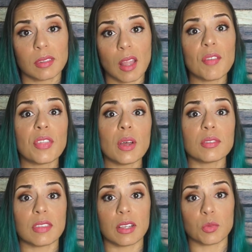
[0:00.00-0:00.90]
Love
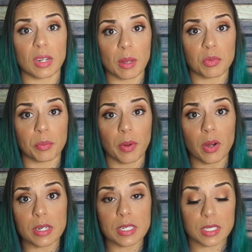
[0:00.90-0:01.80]
those things when it comes to
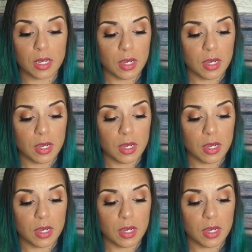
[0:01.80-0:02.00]
bars.